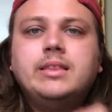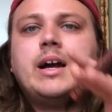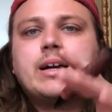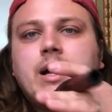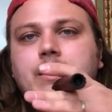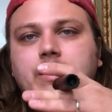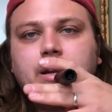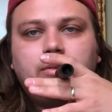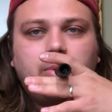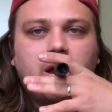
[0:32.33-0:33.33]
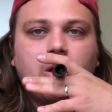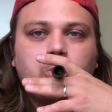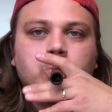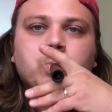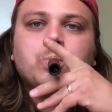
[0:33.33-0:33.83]
not copying everybody.
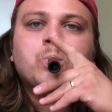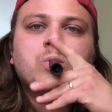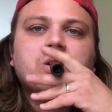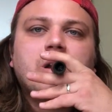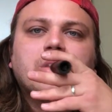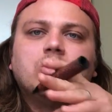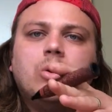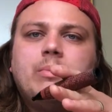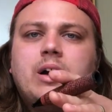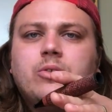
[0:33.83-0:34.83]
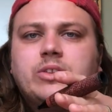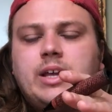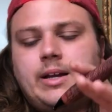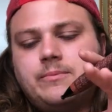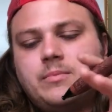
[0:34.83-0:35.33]
Doing my own
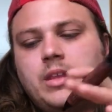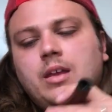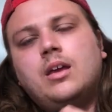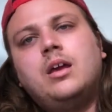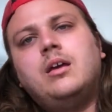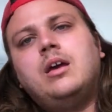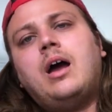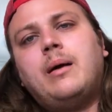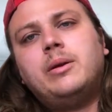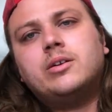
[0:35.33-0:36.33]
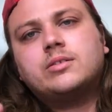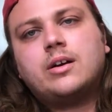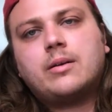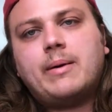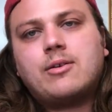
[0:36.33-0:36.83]
thing. I'm here to
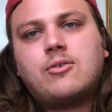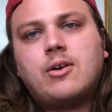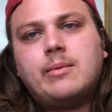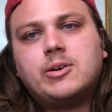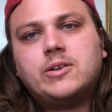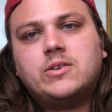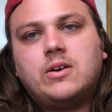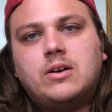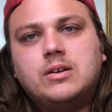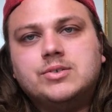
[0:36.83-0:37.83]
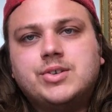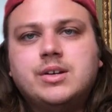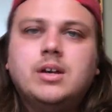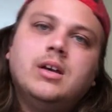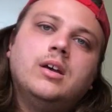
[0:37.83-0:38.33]
talk about Kramer guitars.
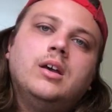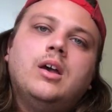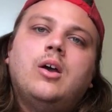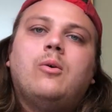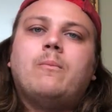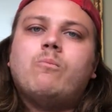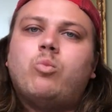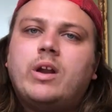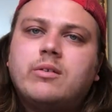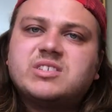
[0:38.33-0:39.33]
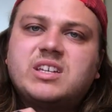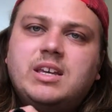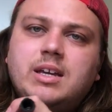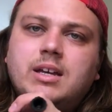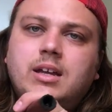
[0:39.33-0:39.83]
When I was a
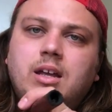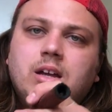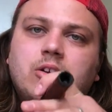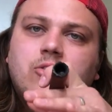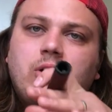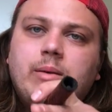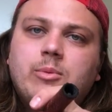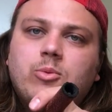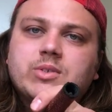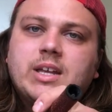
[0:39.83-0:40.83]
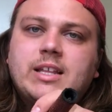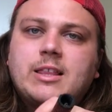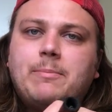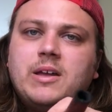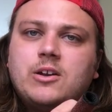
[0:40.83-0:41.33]
kid, Kramer was like
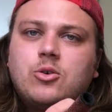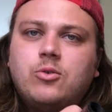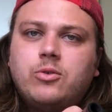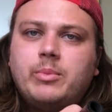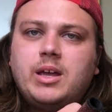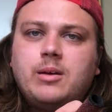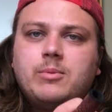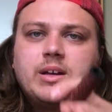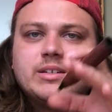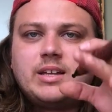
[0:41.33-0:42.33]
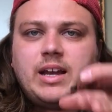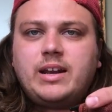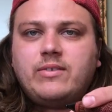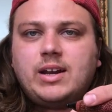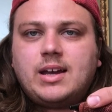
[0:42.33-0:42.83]
the pinnacle for me because
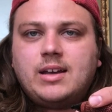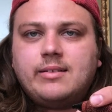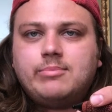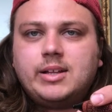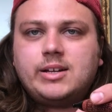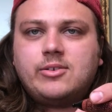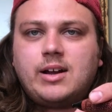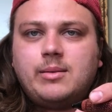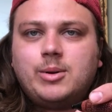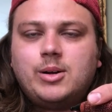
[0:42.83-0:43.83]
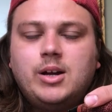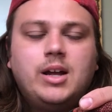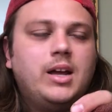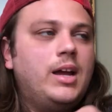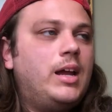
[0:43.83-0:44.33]
Eddie Van Halen played Kramer.
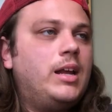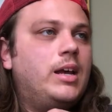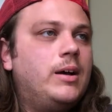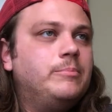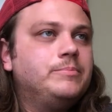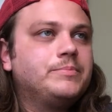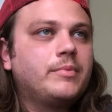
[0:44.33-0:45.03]
And I